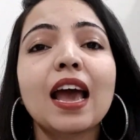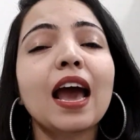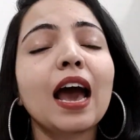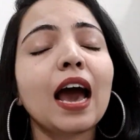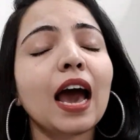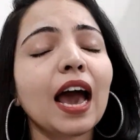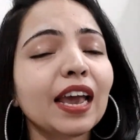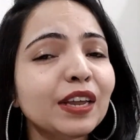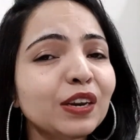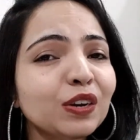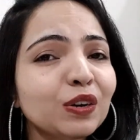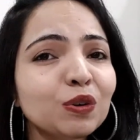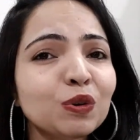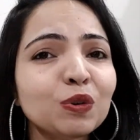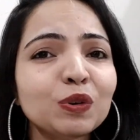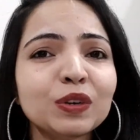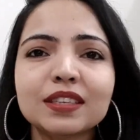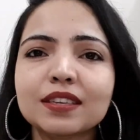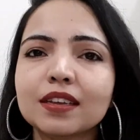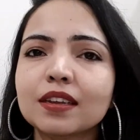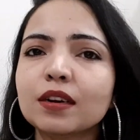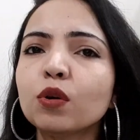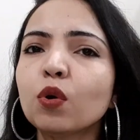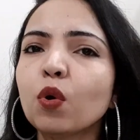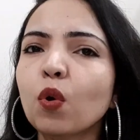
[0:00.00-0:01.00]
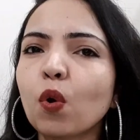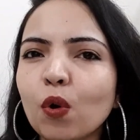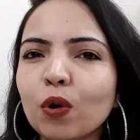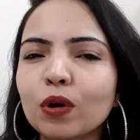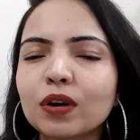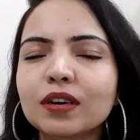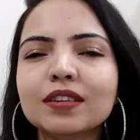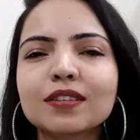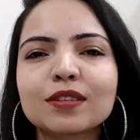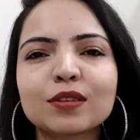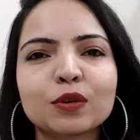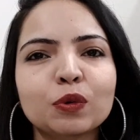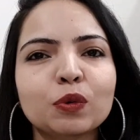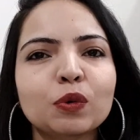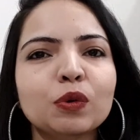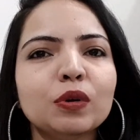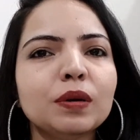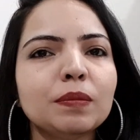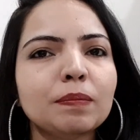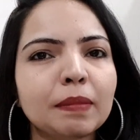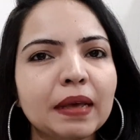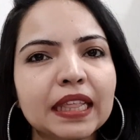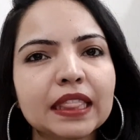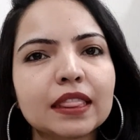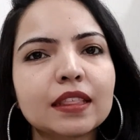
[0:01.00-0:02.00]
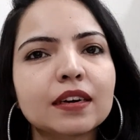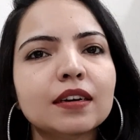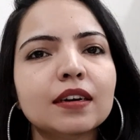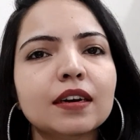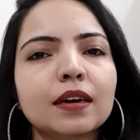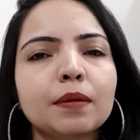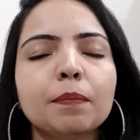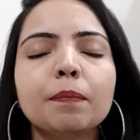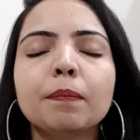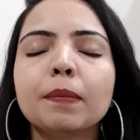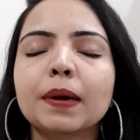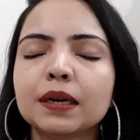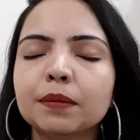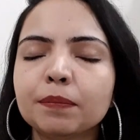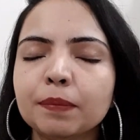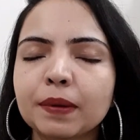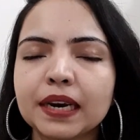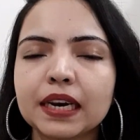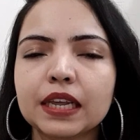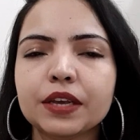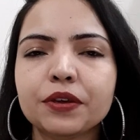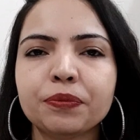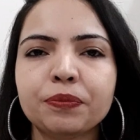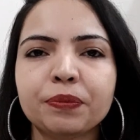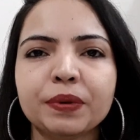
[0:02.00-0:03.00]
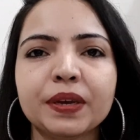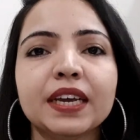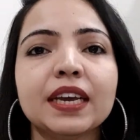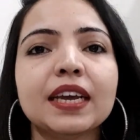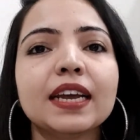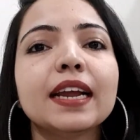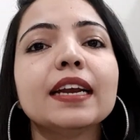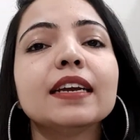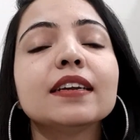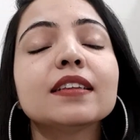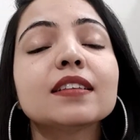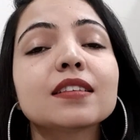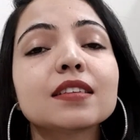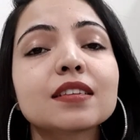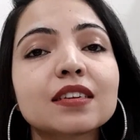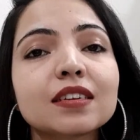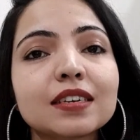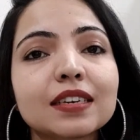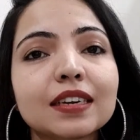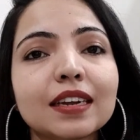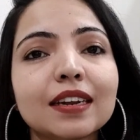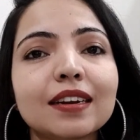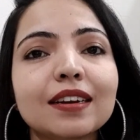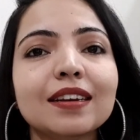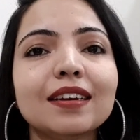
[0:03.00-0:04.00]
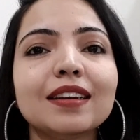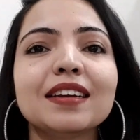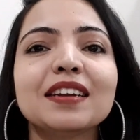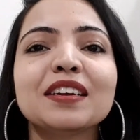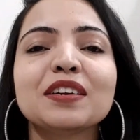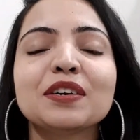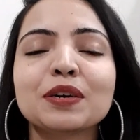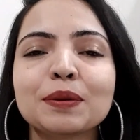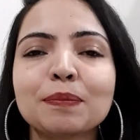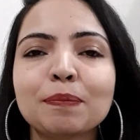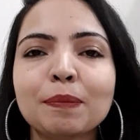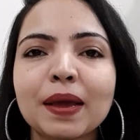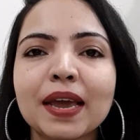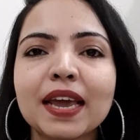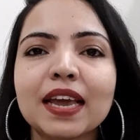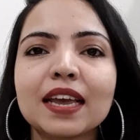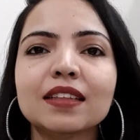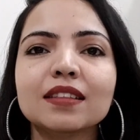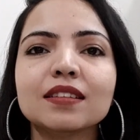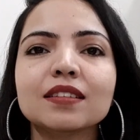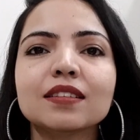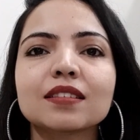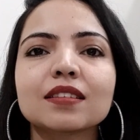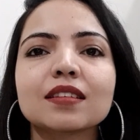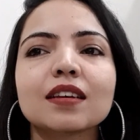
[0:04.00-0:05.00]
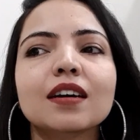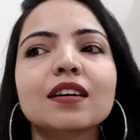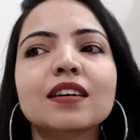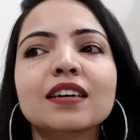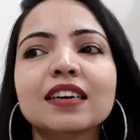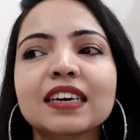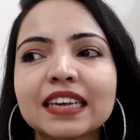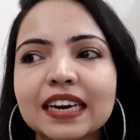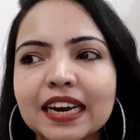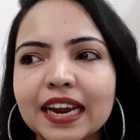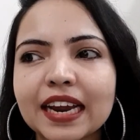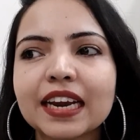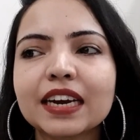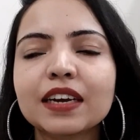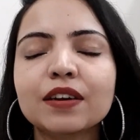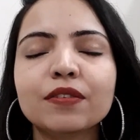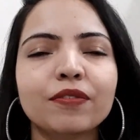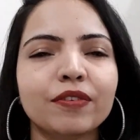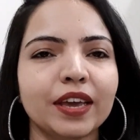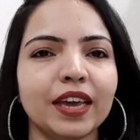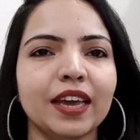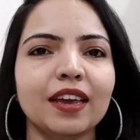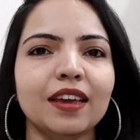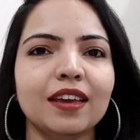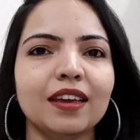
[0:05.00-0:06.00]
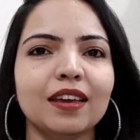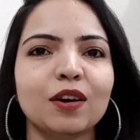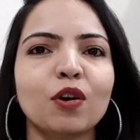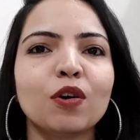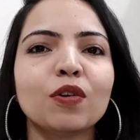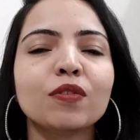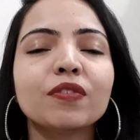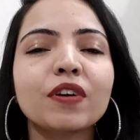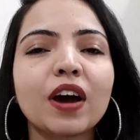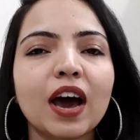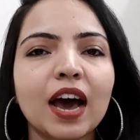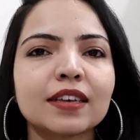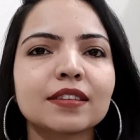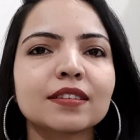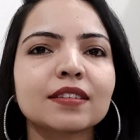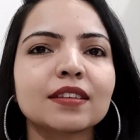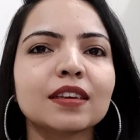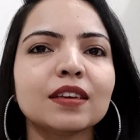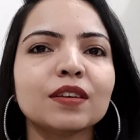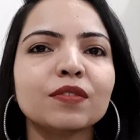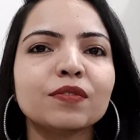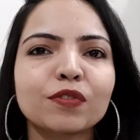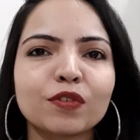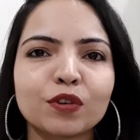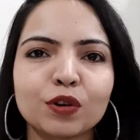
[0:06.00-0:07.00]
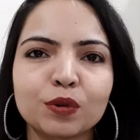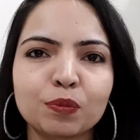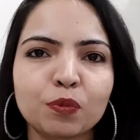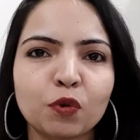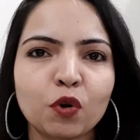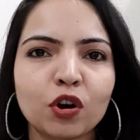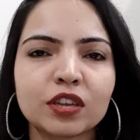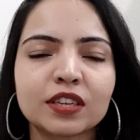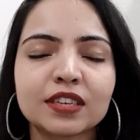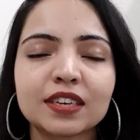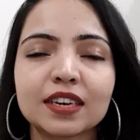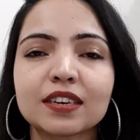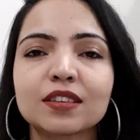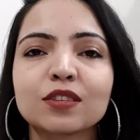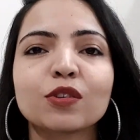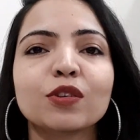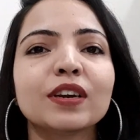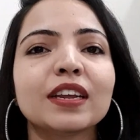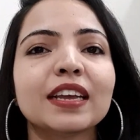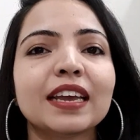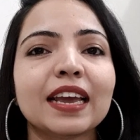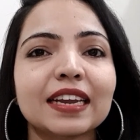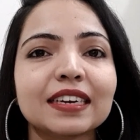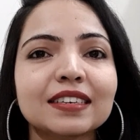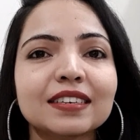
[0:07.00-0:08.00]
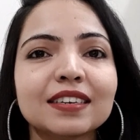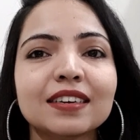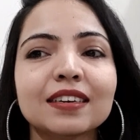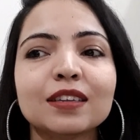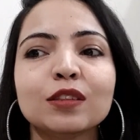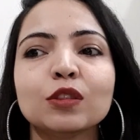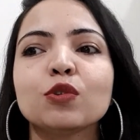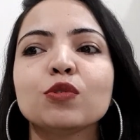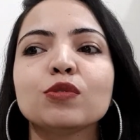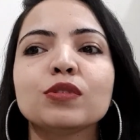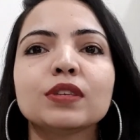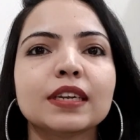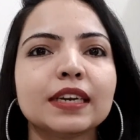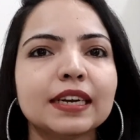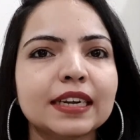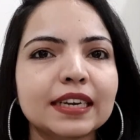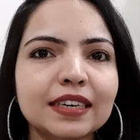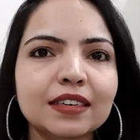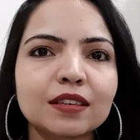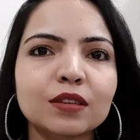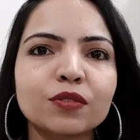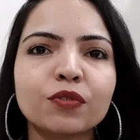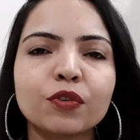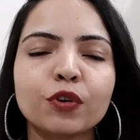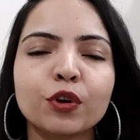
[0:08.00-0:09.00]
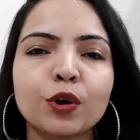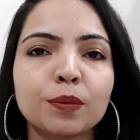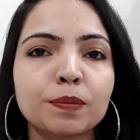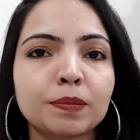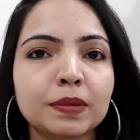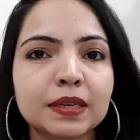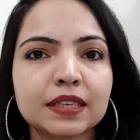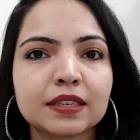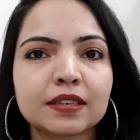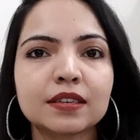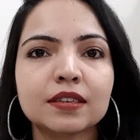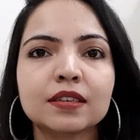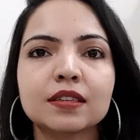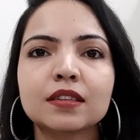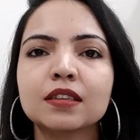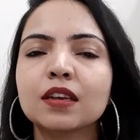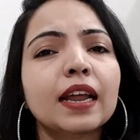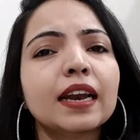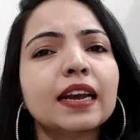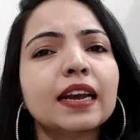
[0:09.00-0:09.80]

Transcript: I know it's an old school method, but believe me, it still remains a great way of asking for projects or getting those leads for your business.